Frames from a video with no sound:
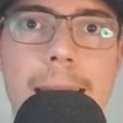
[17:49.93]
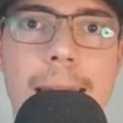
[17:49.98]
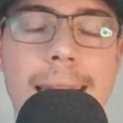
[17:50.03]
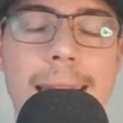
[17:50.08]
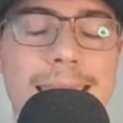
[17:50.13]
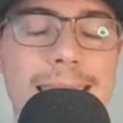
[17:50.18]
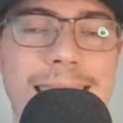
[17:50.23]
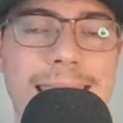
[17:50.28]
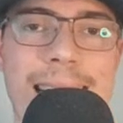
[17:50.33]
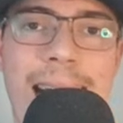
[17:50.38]
in
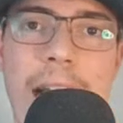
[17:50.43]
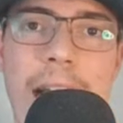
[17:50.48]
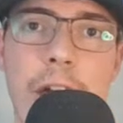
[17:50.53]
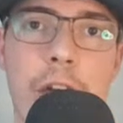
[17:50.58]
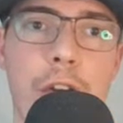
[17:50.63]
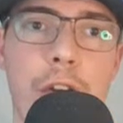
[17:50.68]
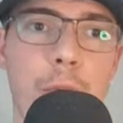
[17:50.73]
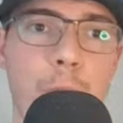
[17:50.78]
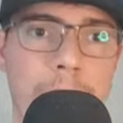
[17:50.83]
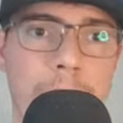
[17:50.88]
his
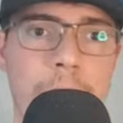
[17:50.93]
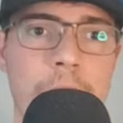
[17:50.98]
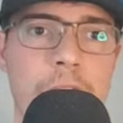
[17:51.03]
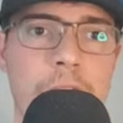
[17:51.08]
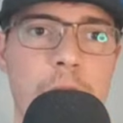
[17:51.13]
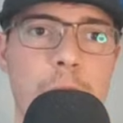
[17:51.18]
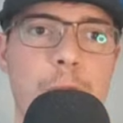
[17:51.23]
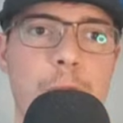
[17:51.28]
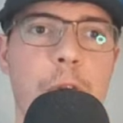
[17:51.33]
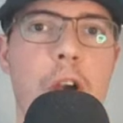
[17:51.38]
entire career
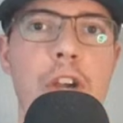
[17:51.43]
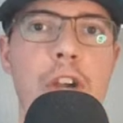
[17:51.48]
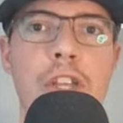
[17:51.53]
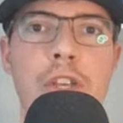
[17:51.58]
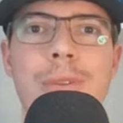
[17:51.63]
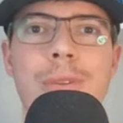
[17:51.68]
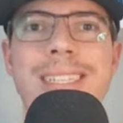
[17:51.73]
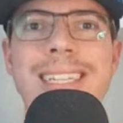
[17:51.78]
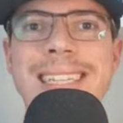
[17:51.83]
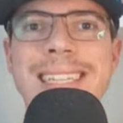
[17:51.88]
so far,
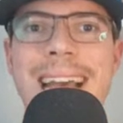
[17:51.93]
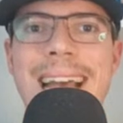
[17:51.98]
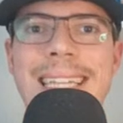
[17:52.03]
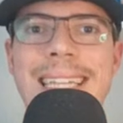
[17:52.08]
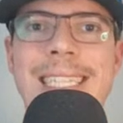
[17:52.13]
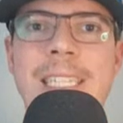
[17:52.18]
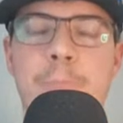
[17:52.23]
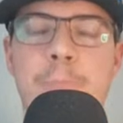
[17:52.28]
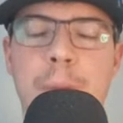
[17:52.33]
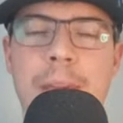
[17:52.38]
using
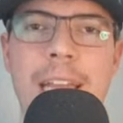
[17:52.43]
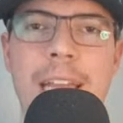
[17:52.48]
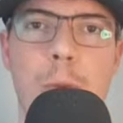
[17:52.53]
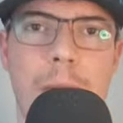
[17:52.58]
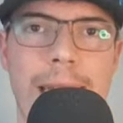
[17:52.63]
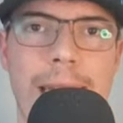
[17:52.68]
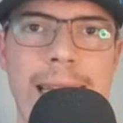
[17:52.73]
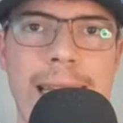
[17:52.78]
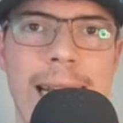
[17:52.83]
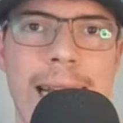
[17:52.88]
that speed
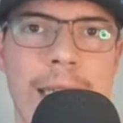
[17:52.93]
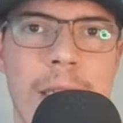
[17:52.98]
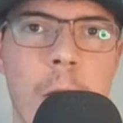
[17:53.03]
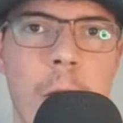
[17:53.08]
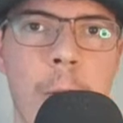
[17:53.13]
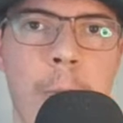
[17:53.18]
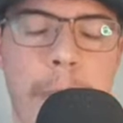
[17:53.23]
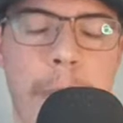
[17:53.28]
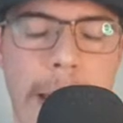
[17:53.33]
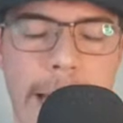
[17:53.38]
when he gets
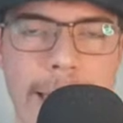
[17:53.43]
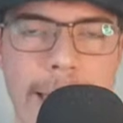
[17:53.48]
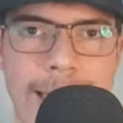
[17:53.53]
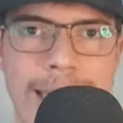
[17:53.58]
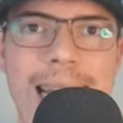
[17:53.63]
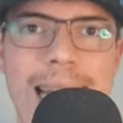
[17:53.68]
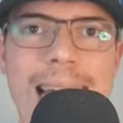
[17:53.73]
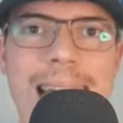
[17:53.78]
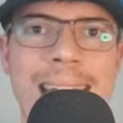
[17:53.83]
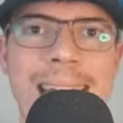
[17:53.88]
on
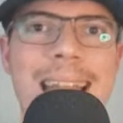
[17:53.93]
base